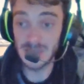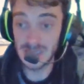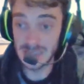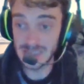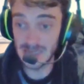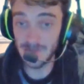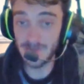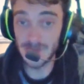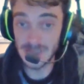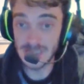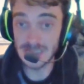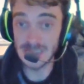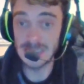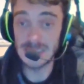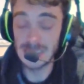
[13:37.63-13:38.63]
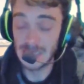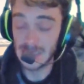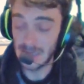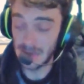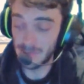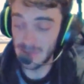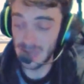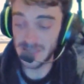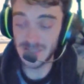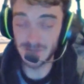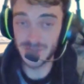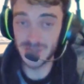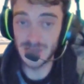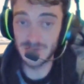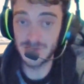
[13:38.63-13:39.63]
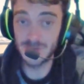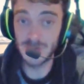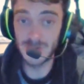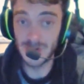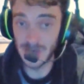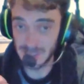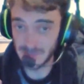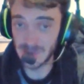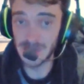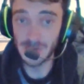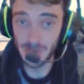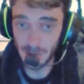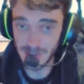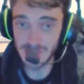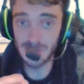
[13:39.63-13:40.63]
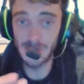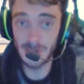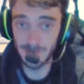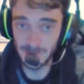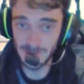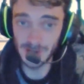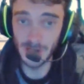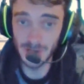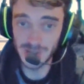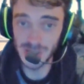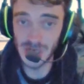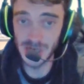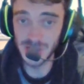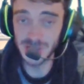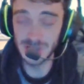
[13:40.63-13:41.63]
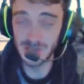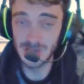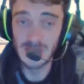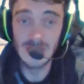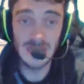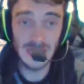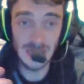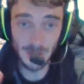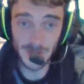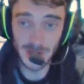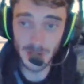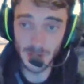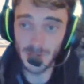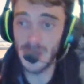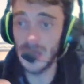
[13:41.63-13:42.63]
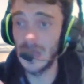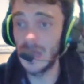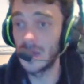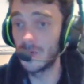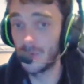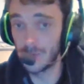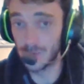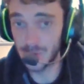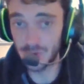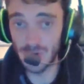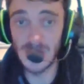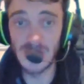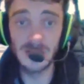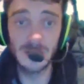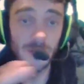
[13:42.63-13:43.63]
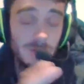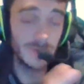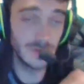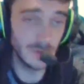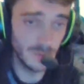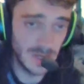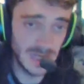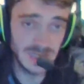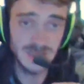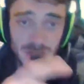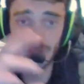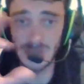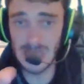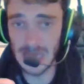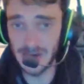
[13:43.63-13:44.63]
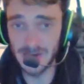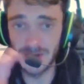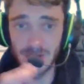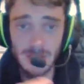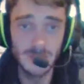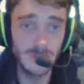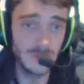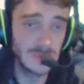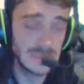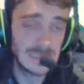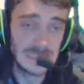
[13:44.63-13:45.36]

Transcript: I can definitely see a massive shift when the next media rights are up for negotiation here in the UK or in Australia or in the US or Canada or